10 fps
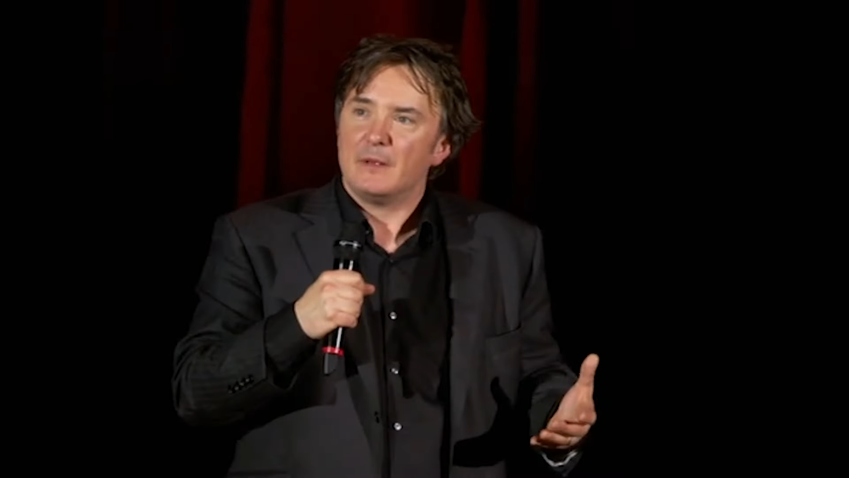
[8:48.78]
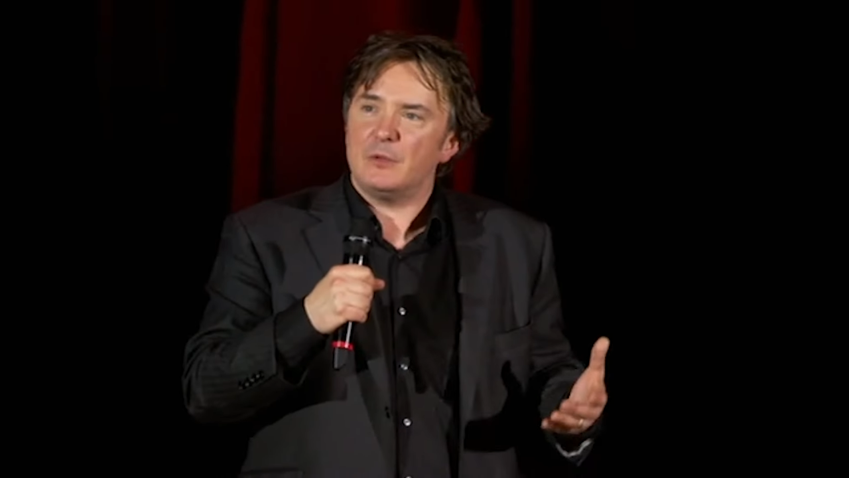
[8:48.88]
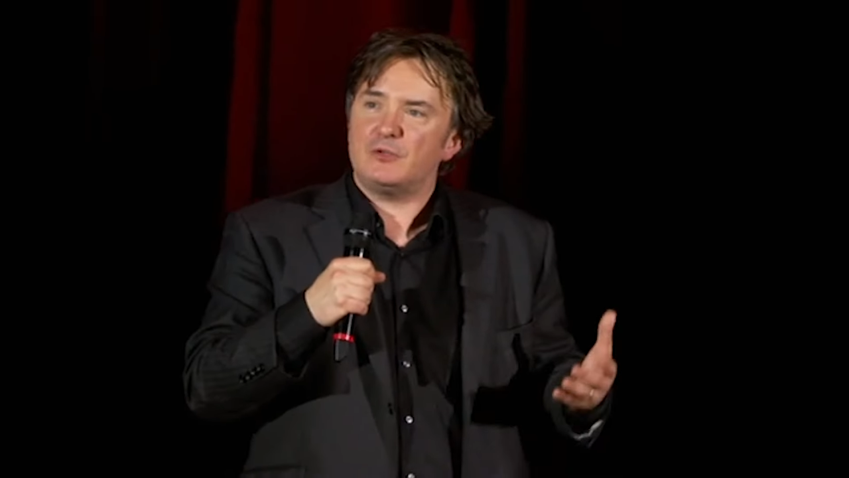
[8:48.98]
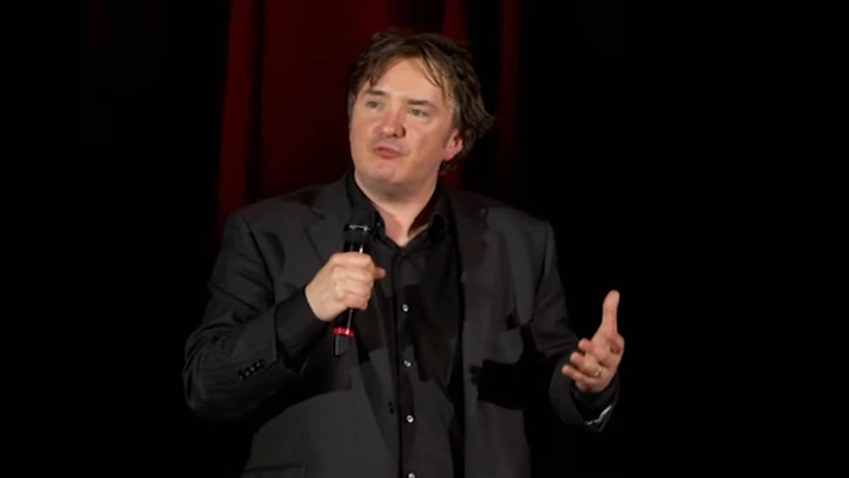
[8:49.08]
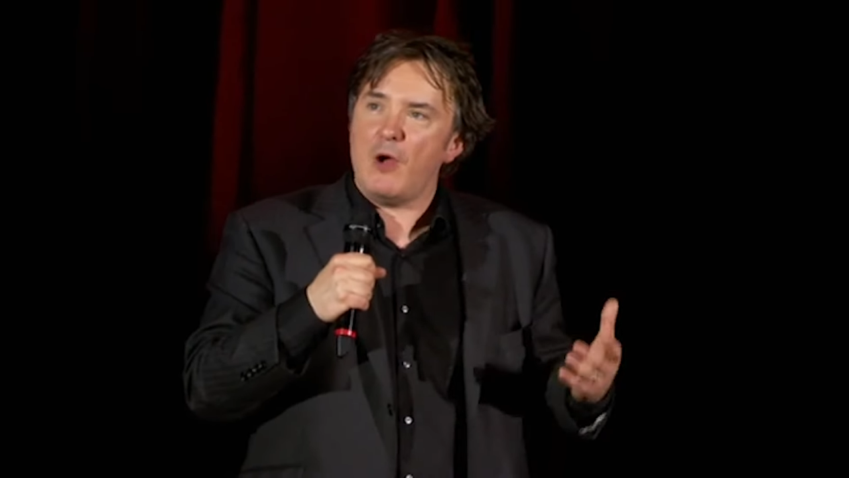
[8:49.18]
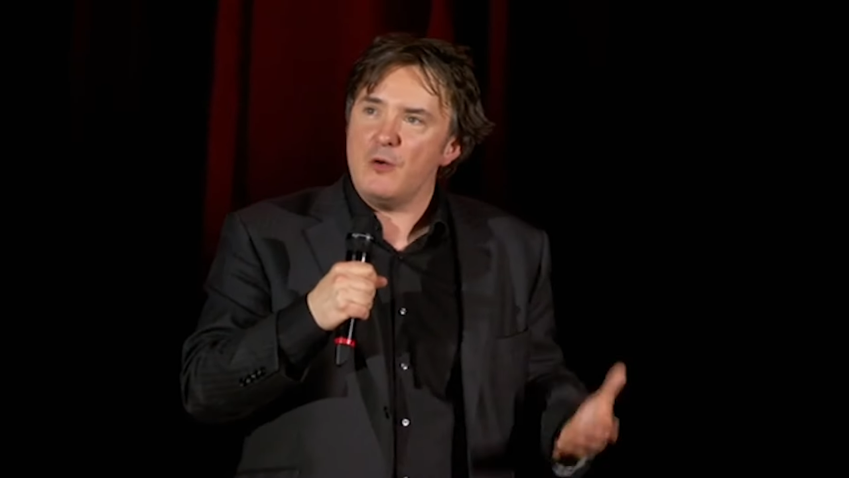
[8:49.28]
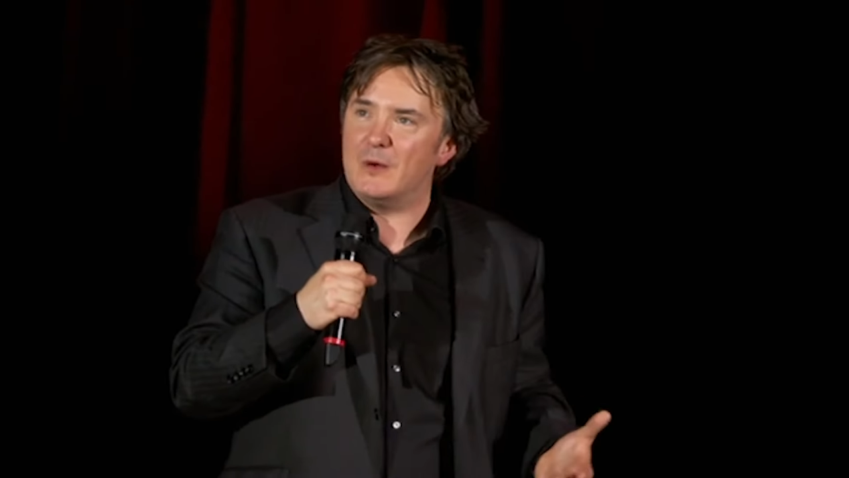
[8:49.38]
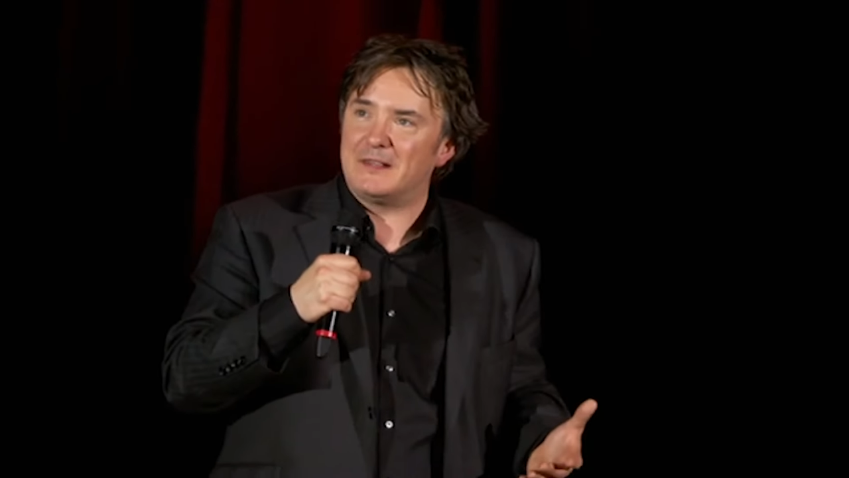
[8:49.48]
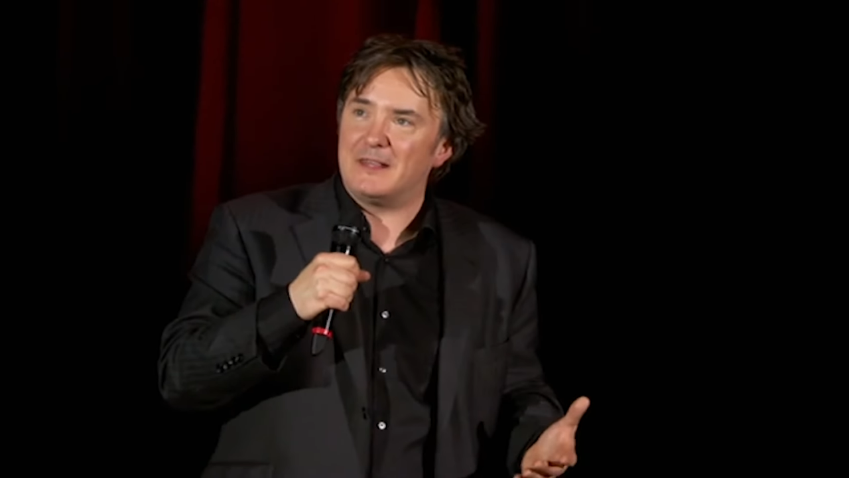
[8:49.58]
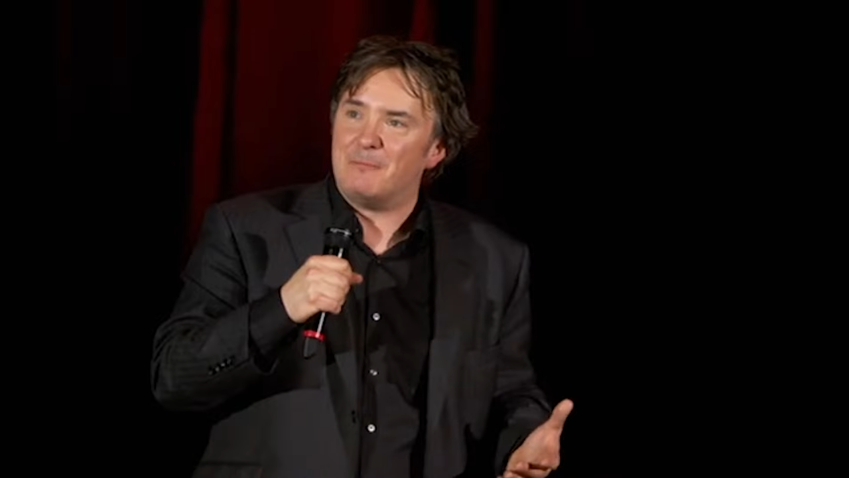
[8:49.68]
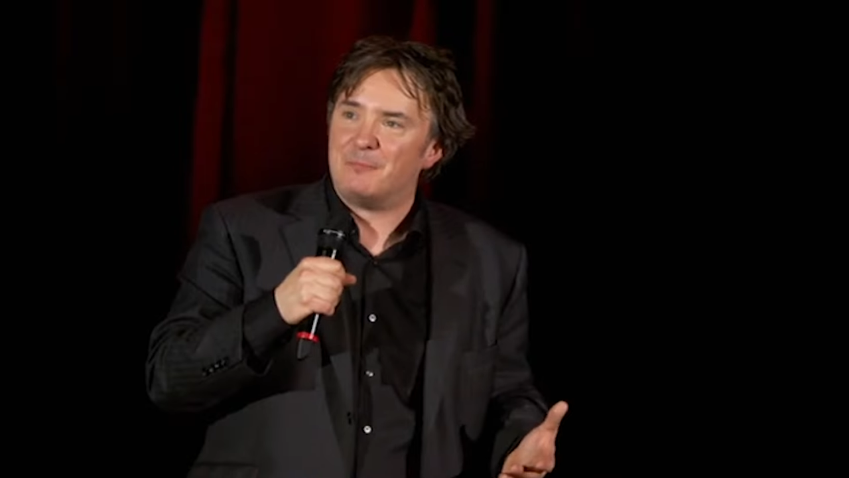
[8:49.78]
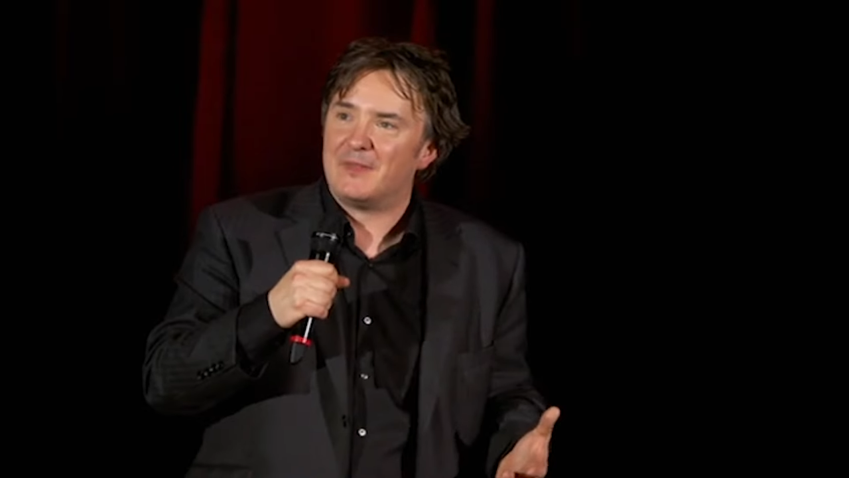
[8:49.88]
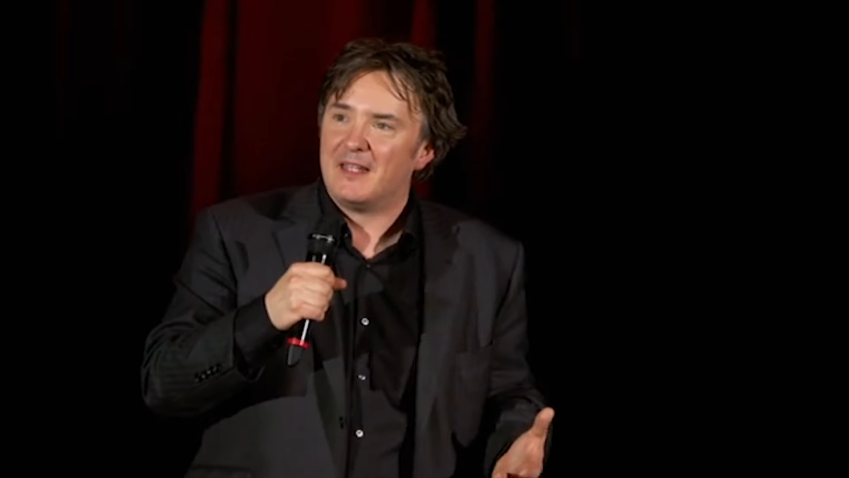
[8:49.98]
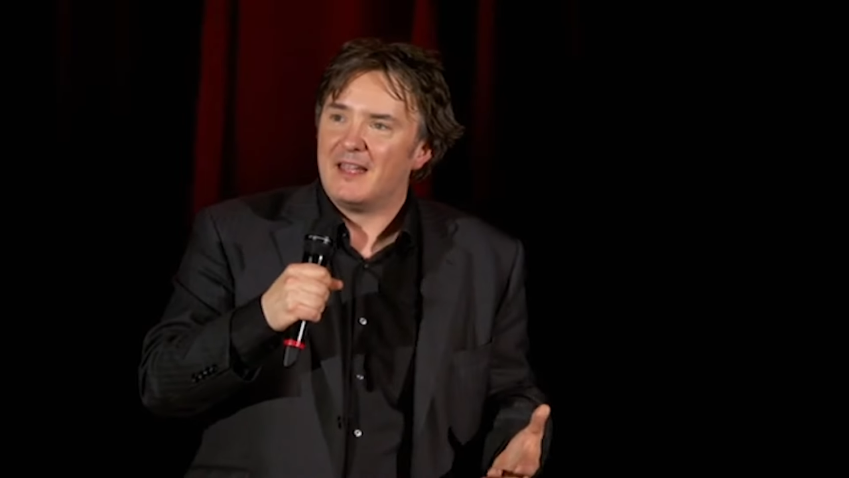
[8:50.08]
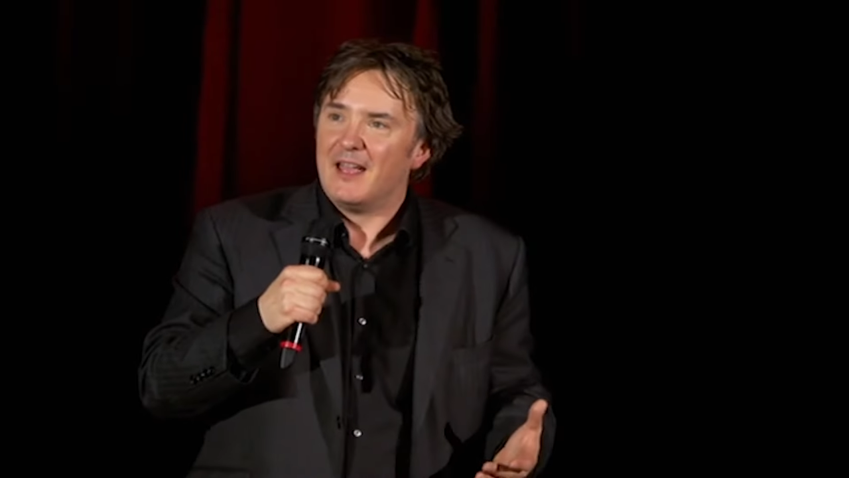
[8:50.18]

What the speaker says: What's wrong with them?